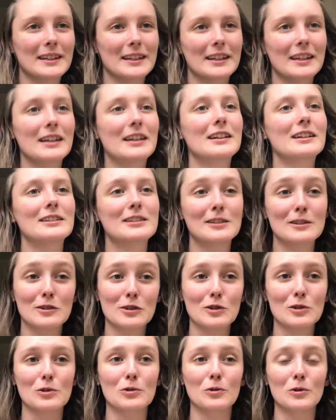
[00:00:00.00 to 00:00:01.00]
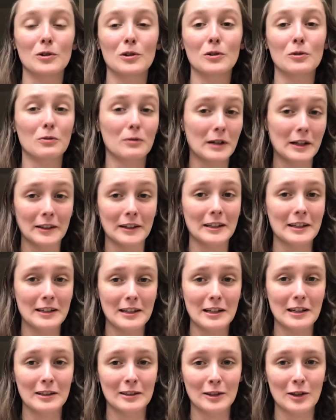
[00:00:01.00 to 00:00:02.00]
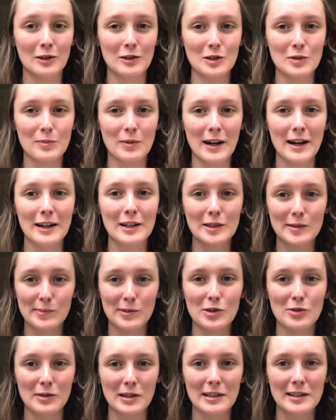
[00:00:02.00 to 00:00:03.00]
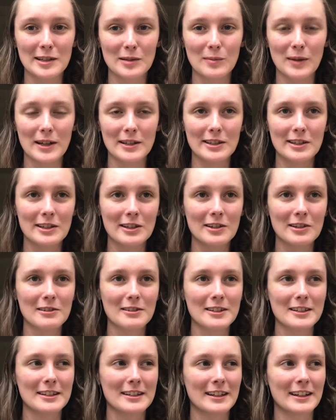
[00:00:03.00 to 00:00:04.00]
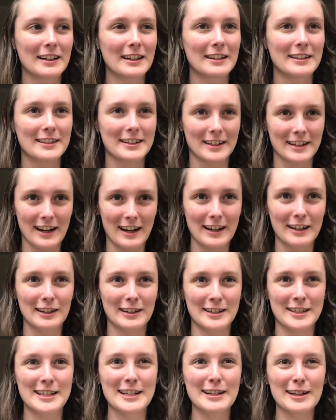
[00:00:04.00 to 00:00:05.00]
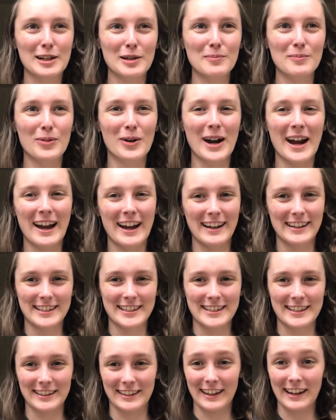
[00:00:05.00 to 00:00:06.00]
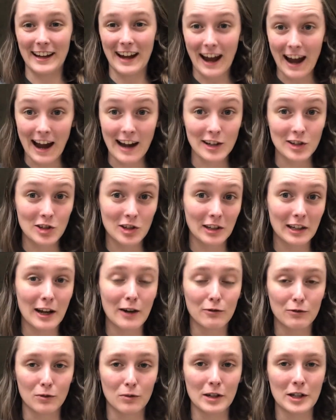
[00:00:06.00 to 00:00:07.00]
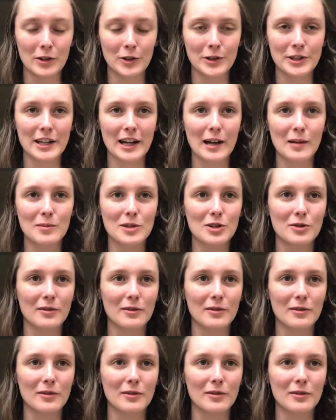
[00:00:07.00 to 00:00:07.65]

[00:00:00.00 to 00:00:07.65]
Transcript: kids in school really need those breaks between semesters to kind of decompress and like actually have real time to